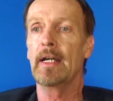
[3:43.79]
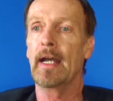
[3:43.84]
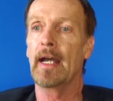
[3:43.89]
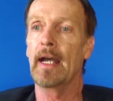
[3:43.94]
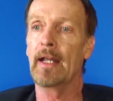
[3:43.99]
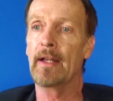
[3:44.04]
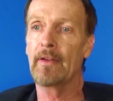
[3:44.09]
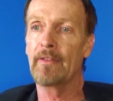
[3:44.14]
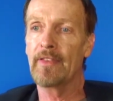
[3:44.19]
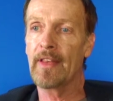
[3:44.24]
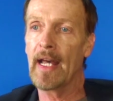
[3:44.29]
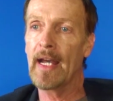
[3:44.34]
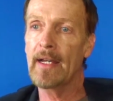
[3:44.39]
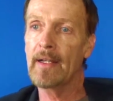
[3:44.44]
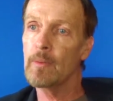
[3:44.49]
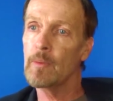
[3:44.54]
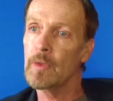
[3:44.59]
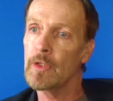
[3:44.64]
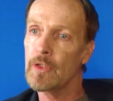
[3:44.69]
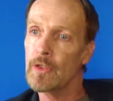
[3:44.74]
And at
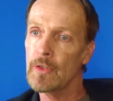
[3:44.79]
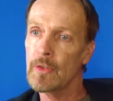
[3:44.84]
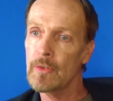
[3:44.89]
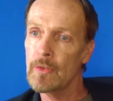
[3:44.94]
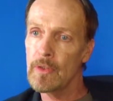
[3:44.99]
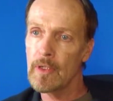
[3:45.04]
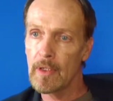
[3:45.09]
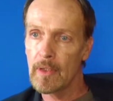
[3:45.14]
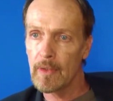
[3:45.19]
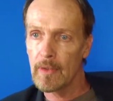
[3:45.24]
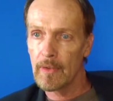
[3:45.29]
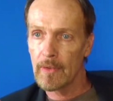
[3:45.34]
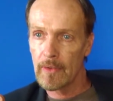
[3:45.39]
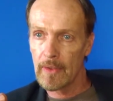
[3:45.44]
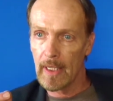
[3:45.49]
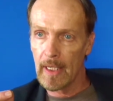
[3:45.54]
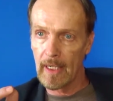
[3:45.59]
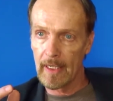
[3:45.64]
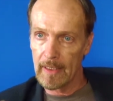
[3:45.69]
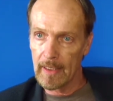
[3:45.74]
that, when you know
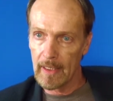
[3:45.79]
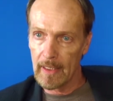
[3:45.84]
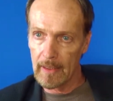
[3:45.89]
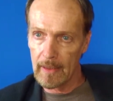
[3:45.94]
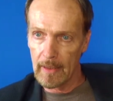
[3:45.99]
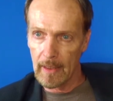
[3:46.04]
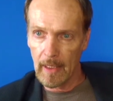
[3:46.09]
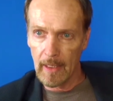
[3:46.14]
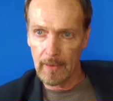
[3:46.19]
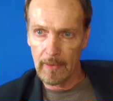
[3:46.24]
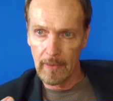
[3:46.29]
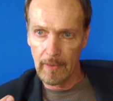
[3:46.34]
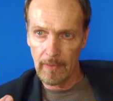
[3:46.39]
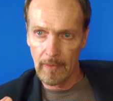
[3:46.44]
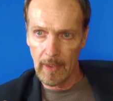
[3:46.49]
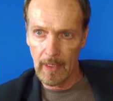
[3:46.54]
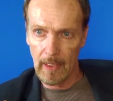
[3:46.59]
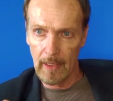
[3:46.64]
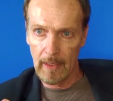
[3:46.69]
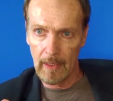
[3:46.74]
that, again, I do
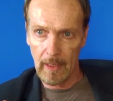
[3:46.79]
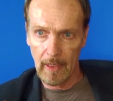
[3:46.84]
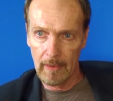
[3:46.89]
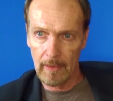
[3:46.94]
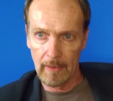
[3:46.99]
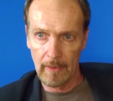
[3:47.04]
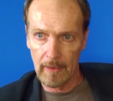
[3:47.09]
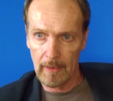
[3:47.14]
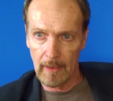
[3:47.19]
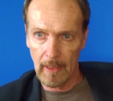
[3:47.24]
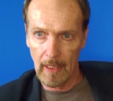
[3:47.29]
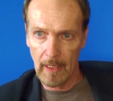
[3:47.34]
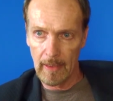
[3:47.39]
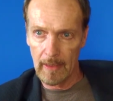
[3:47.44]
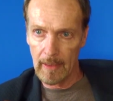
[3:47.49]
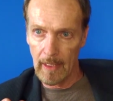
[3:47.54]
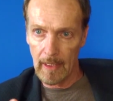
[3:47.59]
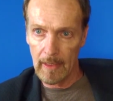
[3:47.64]
that, I know you got it.